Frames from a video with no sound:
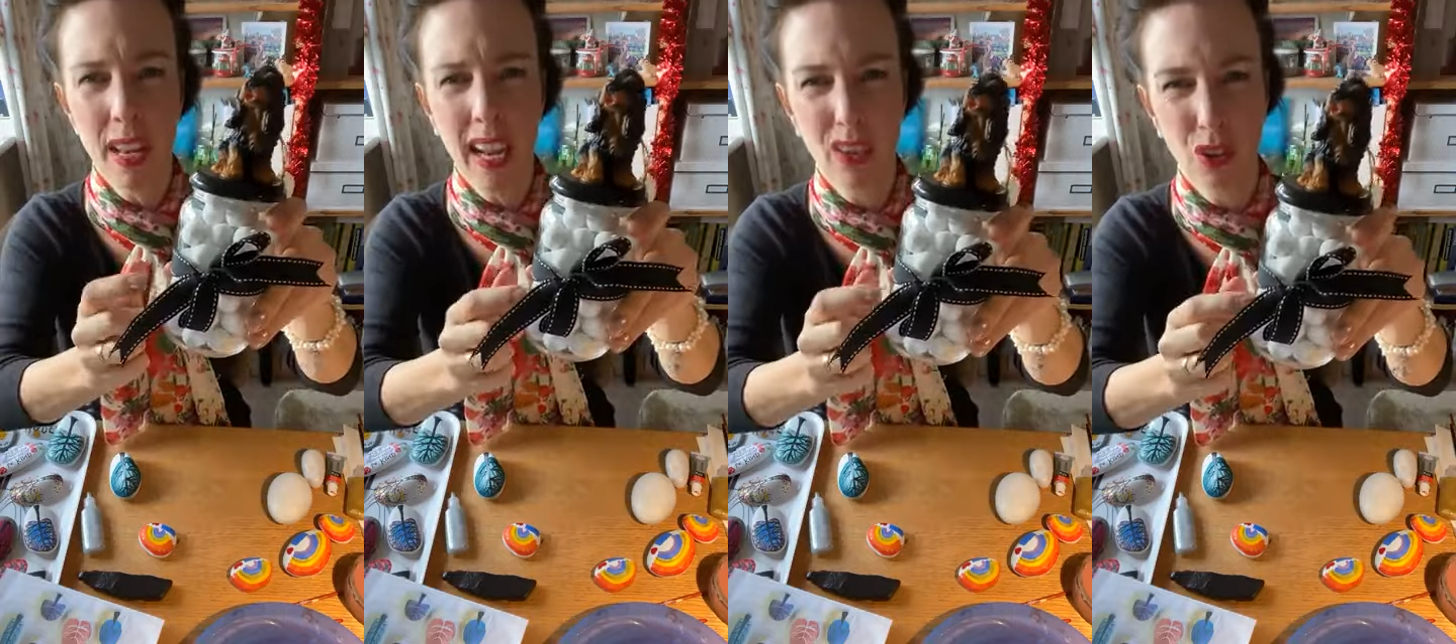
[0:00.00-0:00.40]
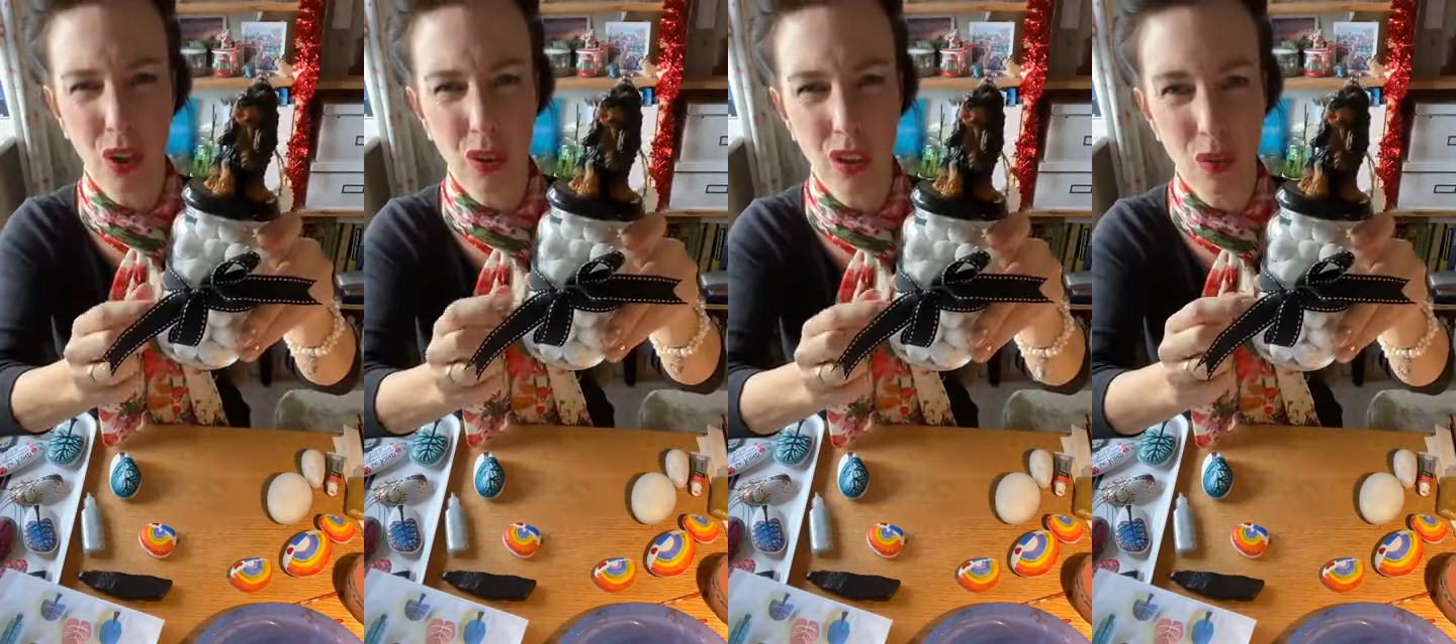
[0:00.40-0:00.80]
Nice
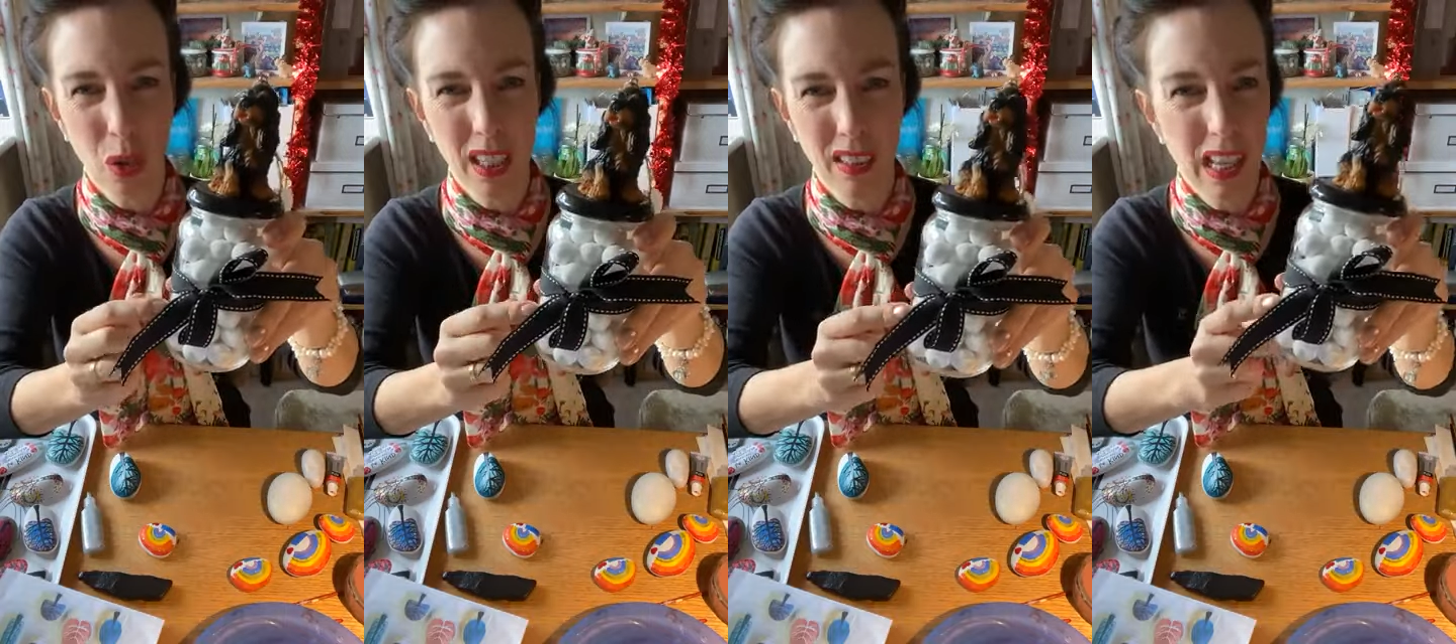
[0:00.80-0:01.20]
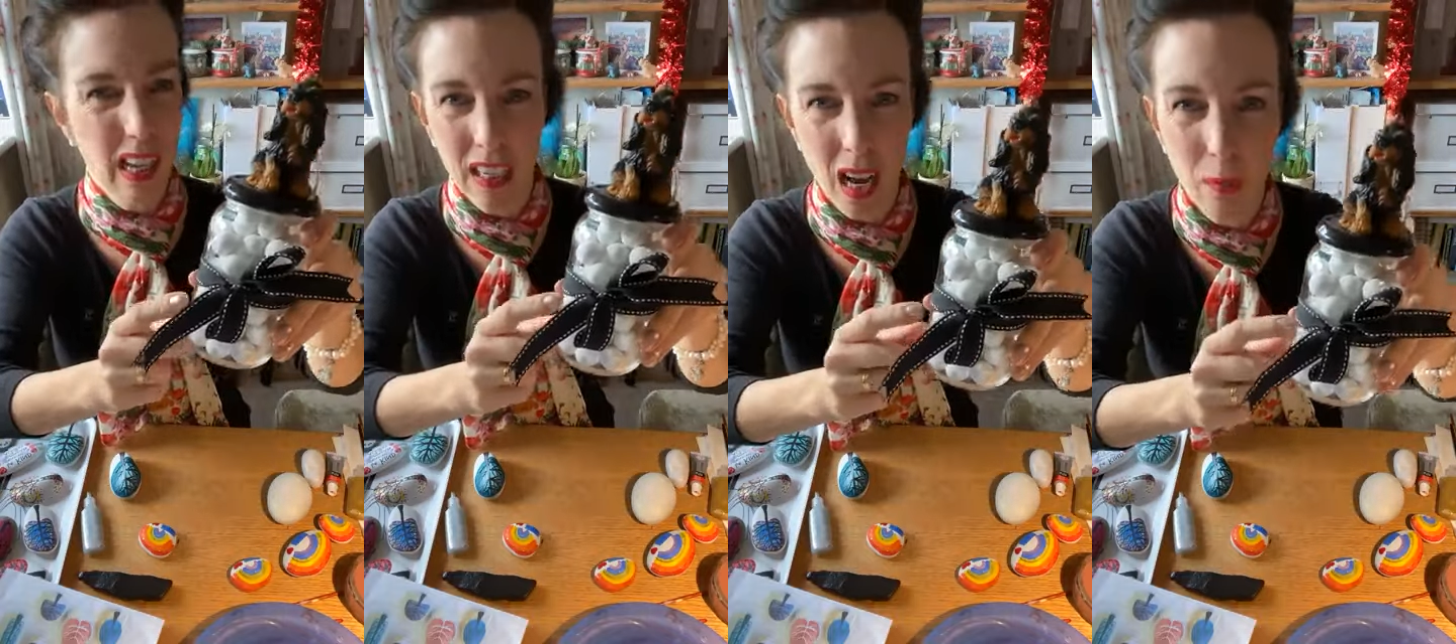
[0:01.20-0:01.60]
chocolate as well.
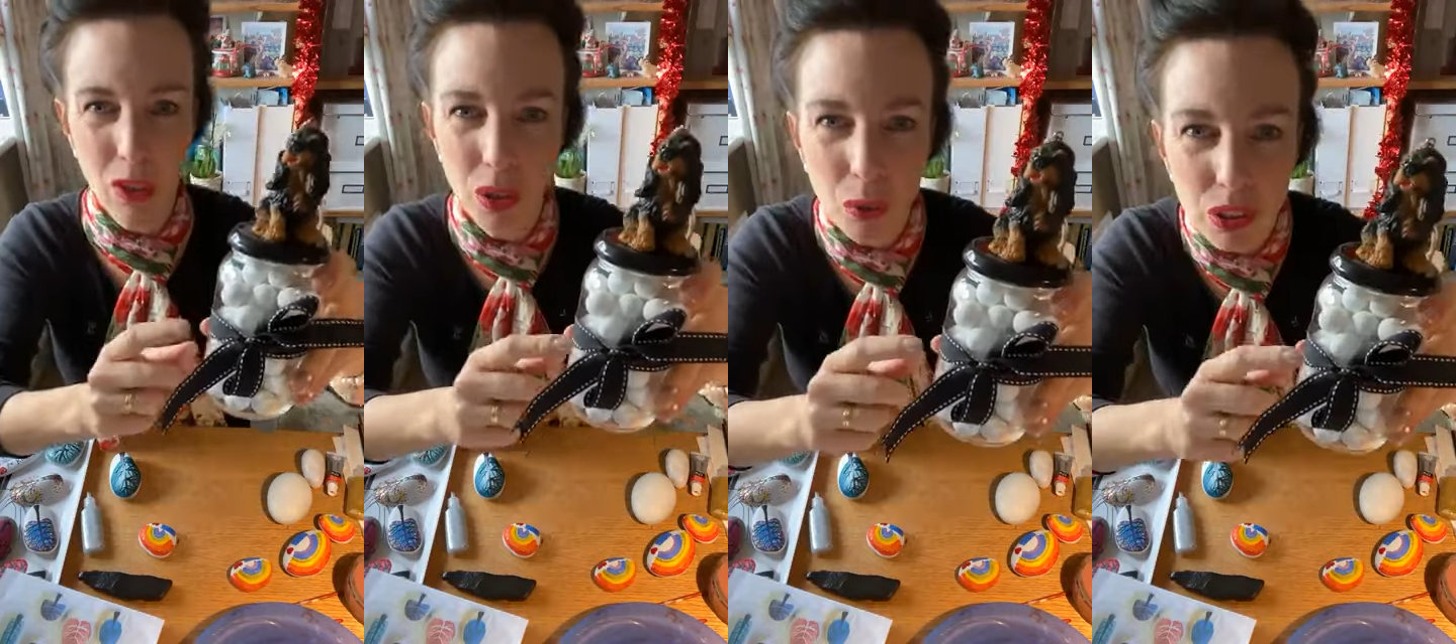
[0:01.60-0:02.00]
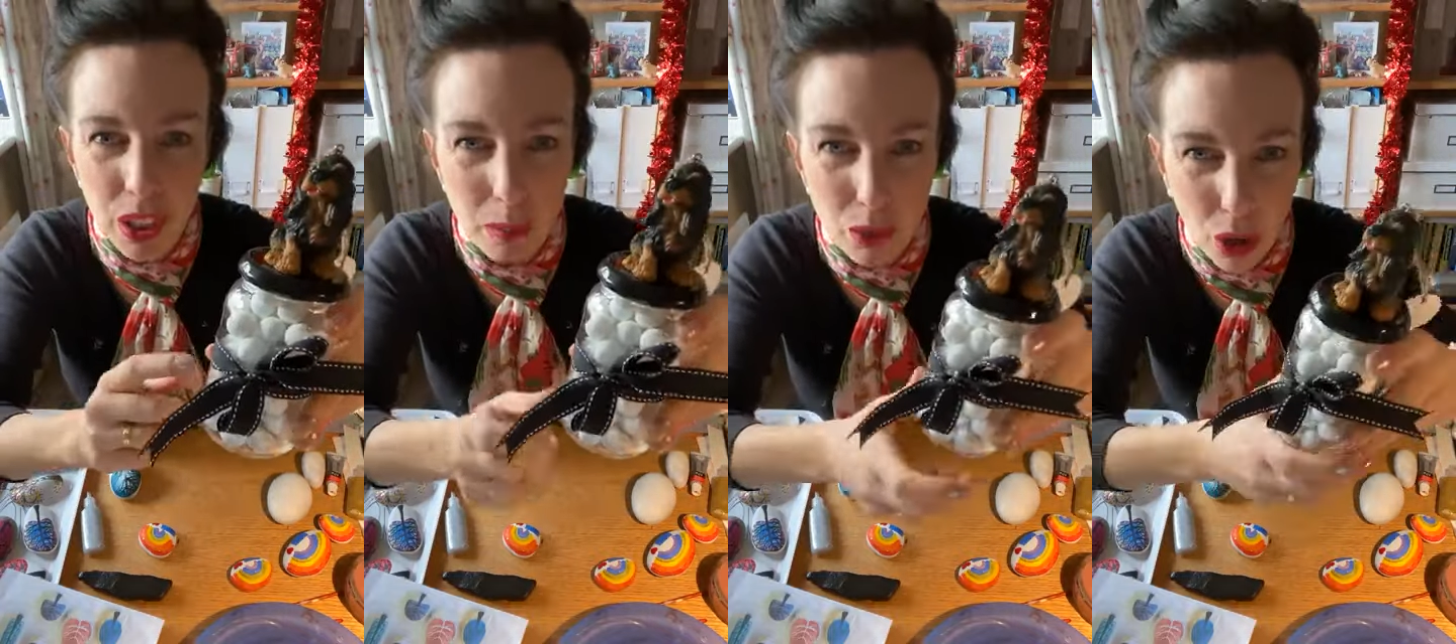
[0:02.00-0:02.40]
Can't be doing with cheap